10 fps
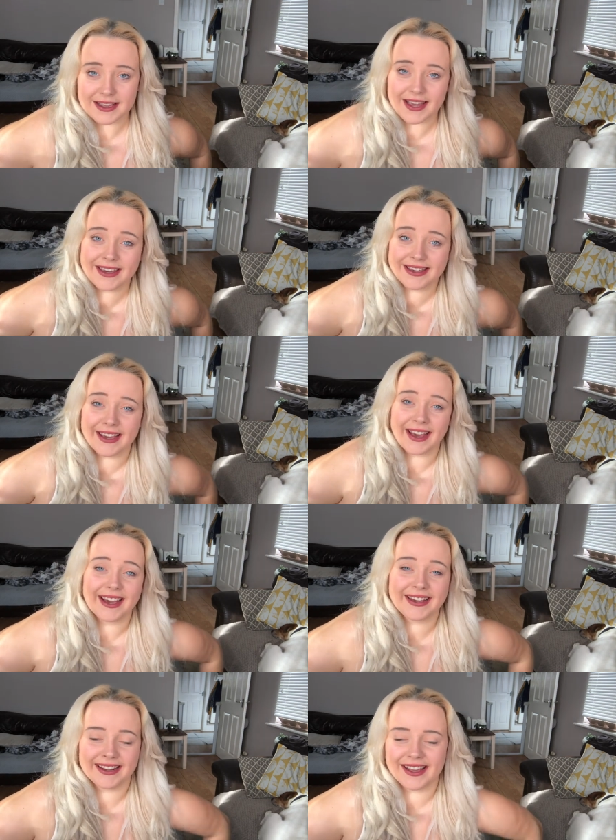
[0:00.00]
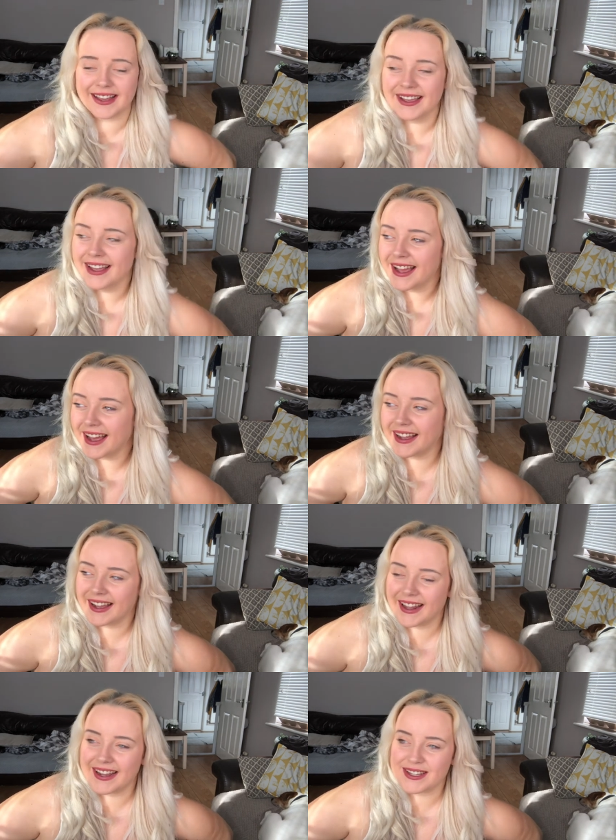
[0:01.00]
Like I can, I
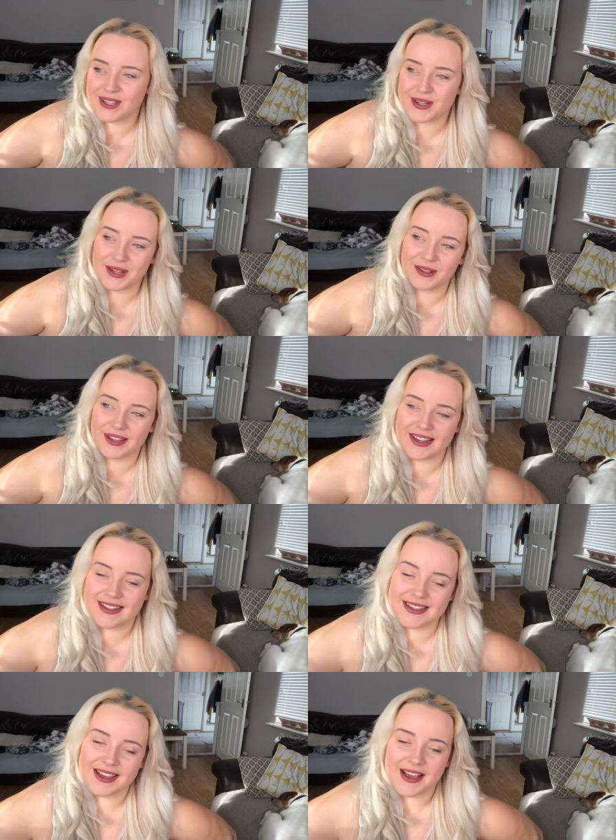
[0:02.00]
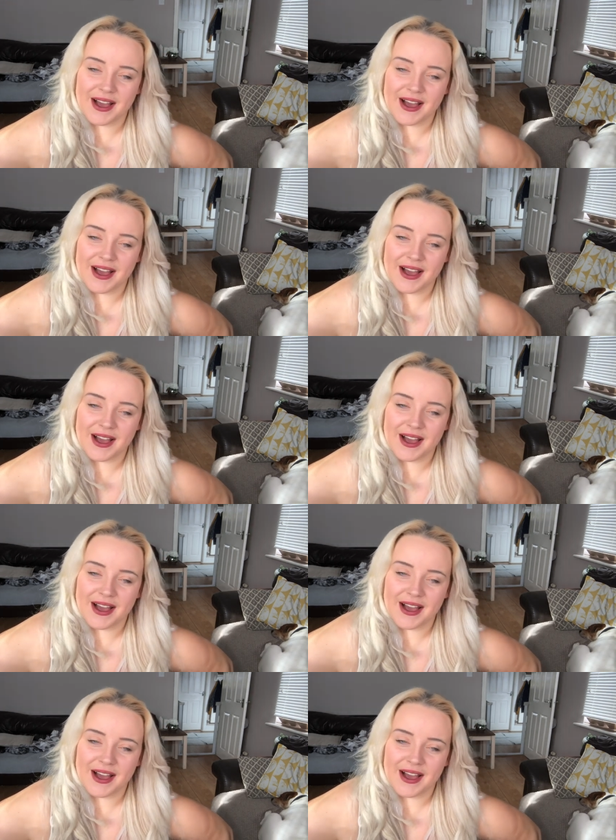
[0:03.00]
can actually do this.